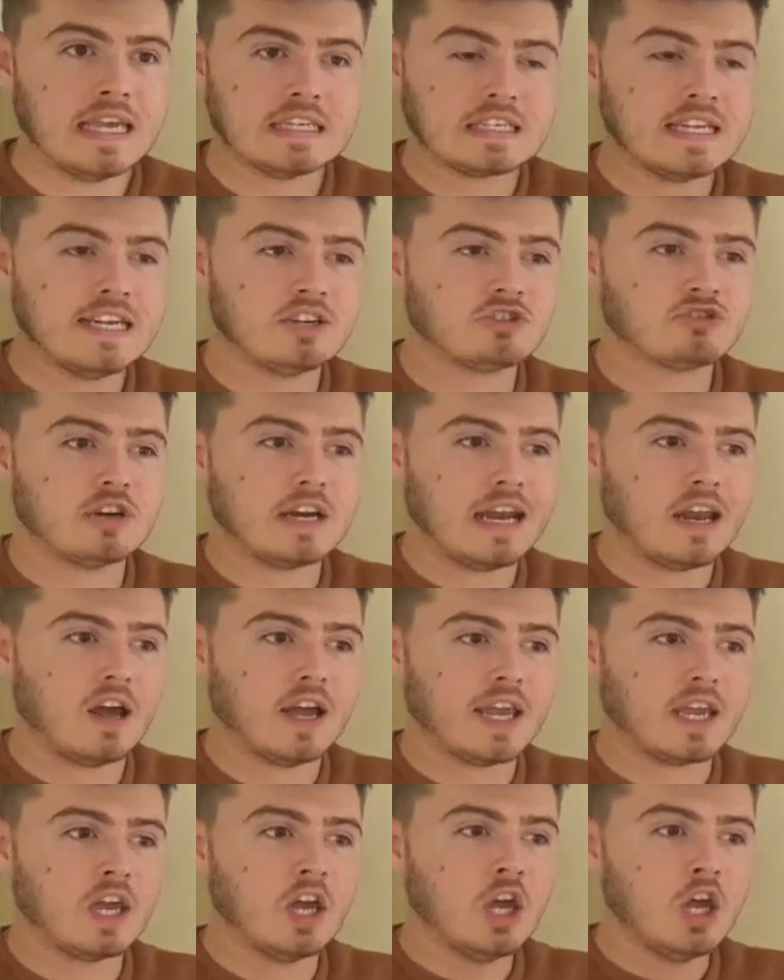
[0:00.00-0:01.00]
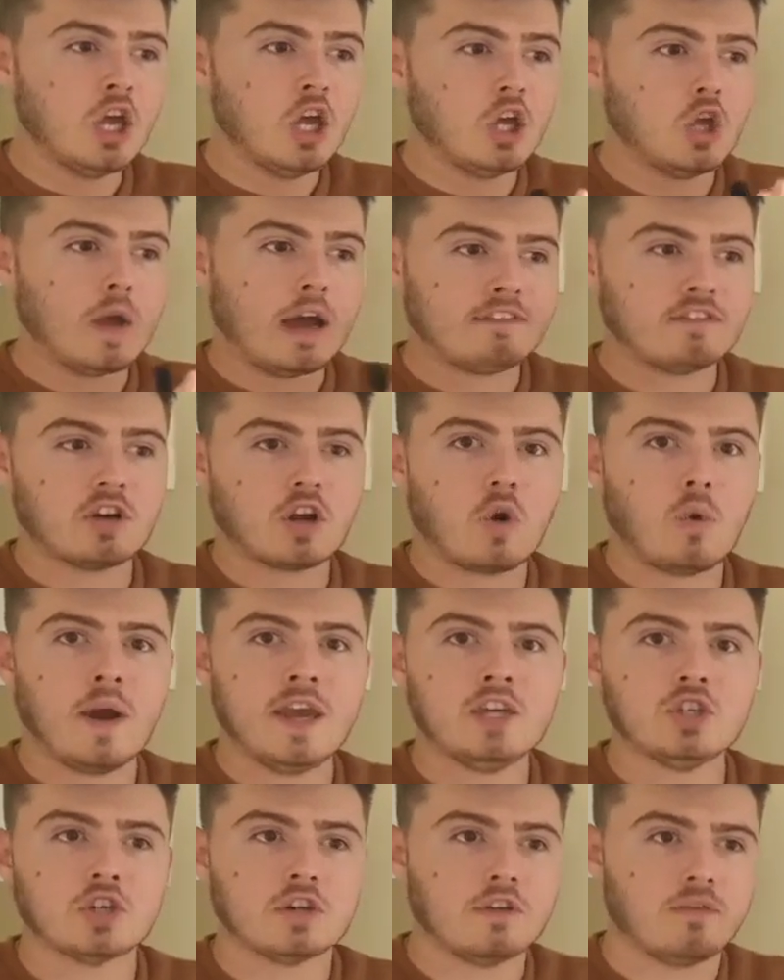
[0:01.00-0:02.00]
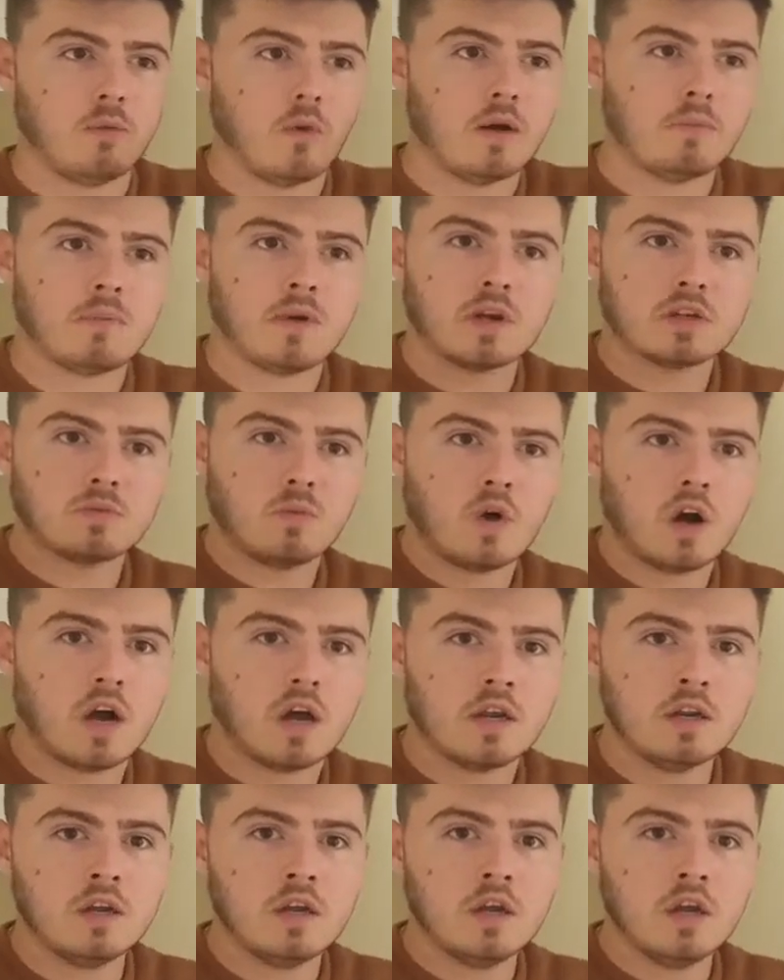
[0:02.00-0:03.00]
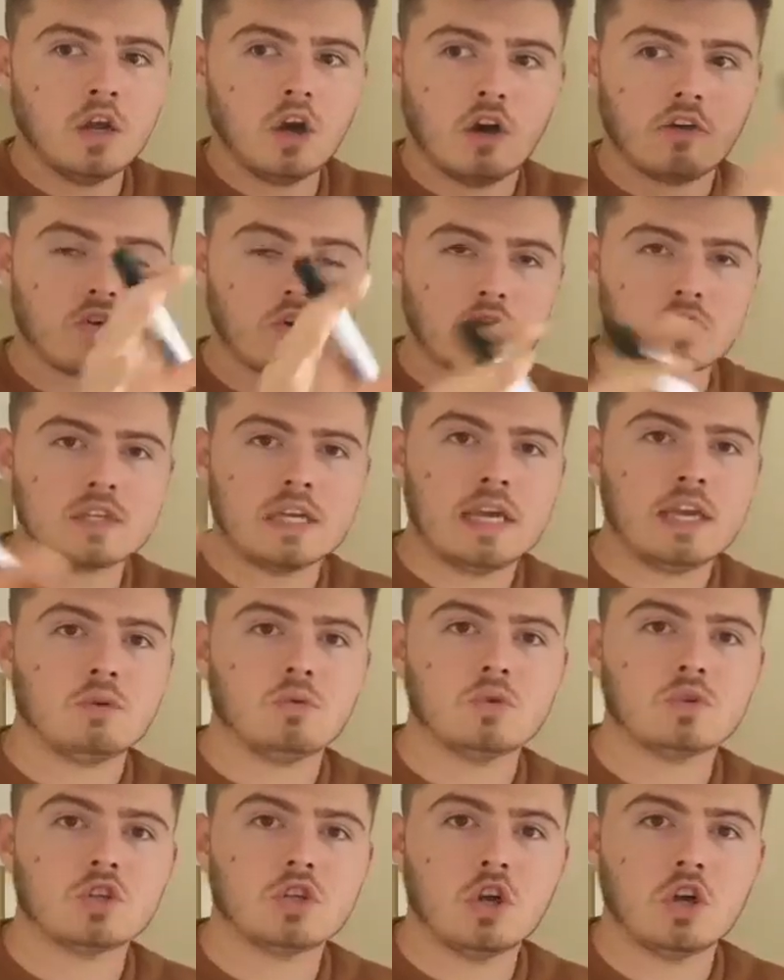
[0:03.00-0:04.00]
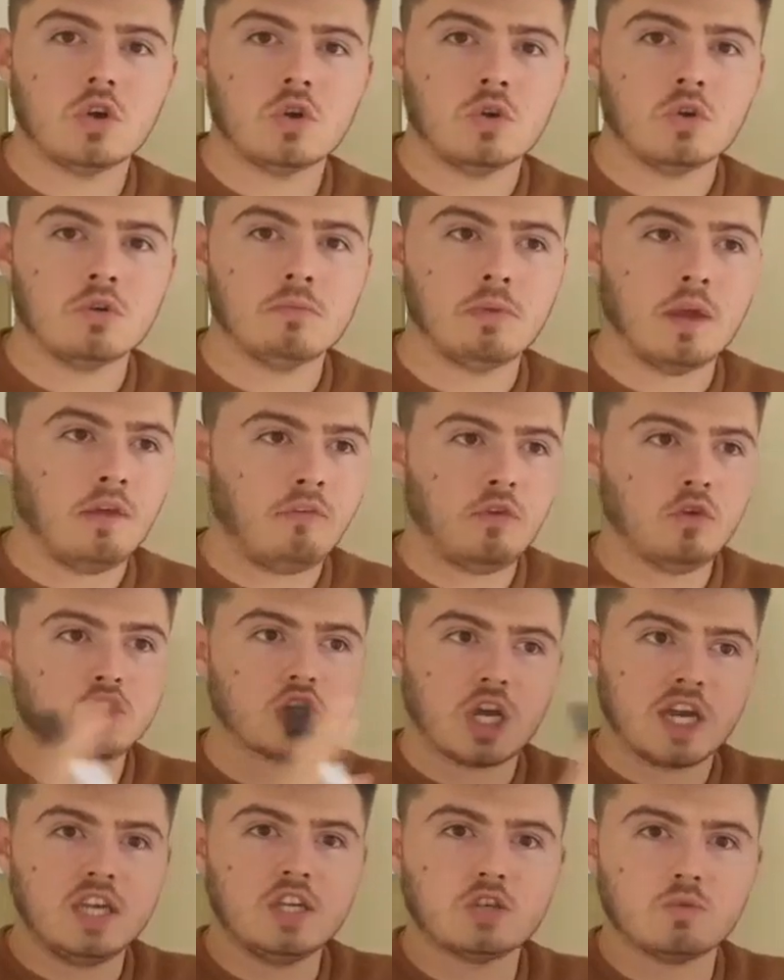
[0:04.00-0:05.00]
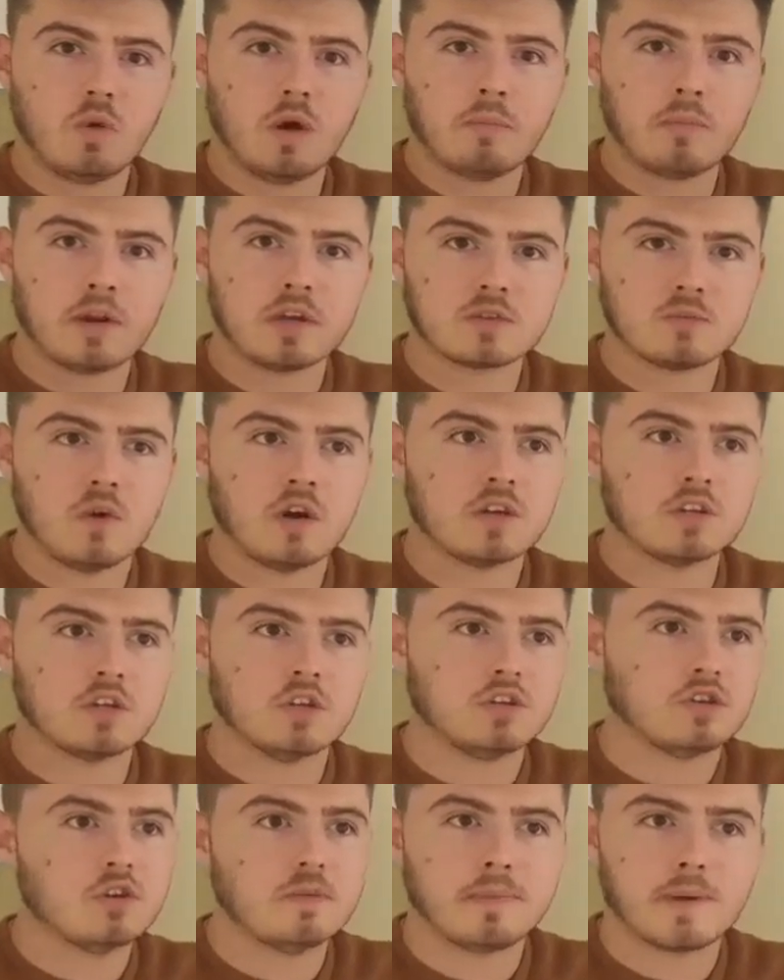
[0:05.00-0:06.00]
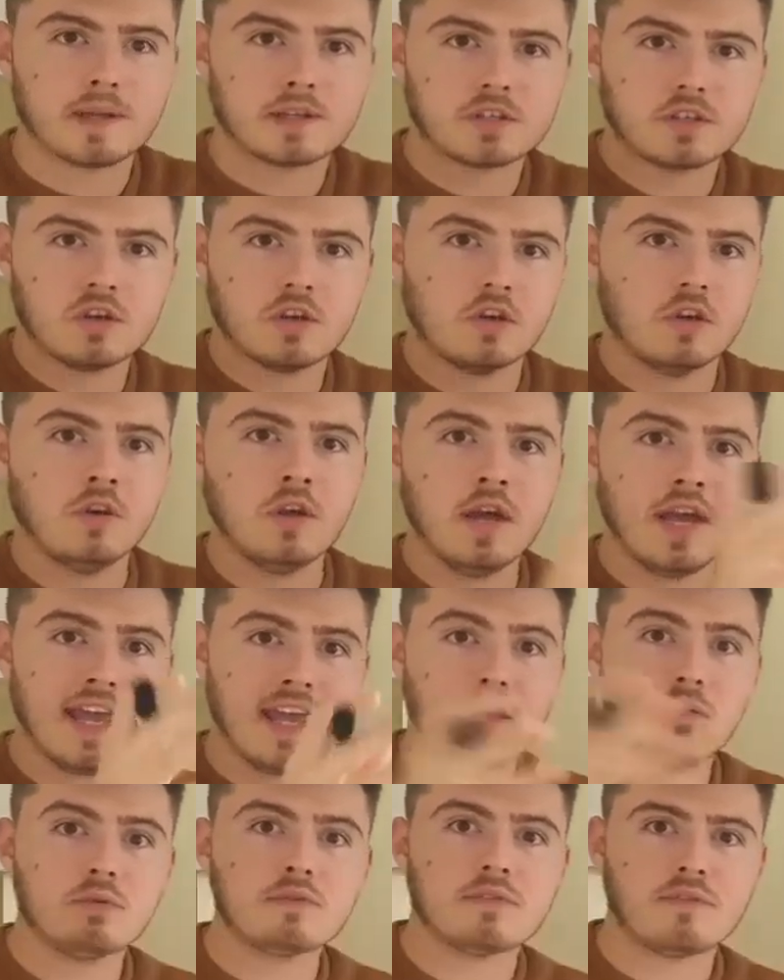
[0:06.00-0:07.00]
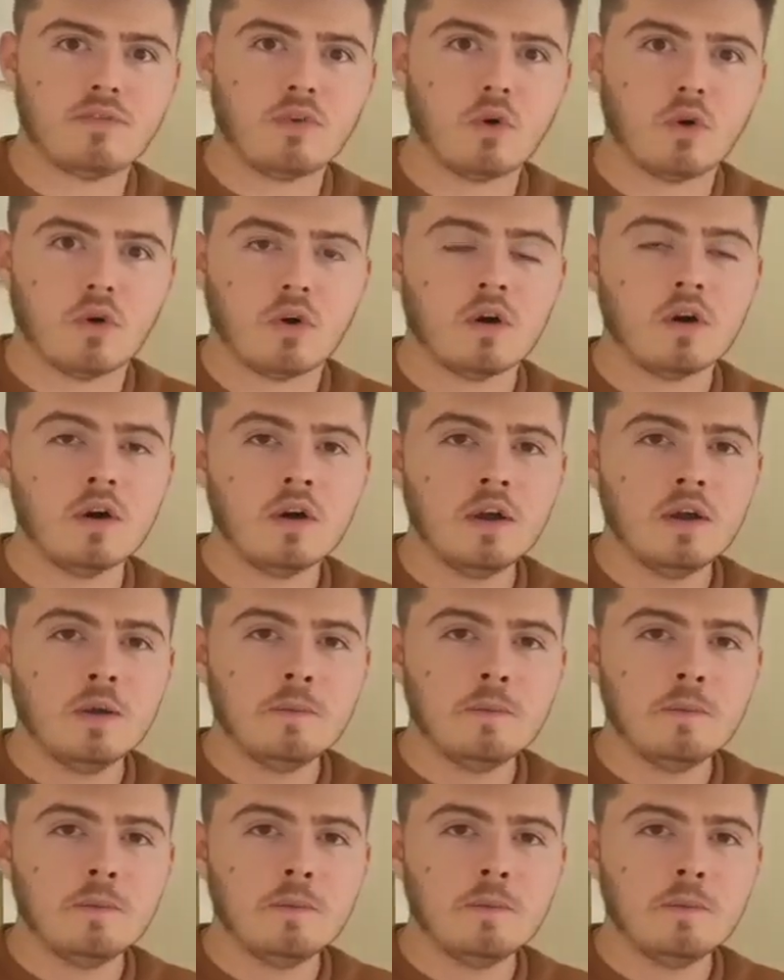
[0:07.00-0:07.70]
It's literally like you have an equation of 1 + 1, of course it equals 2, but if you change 1 + 1 to 2 + 2, it equals 4.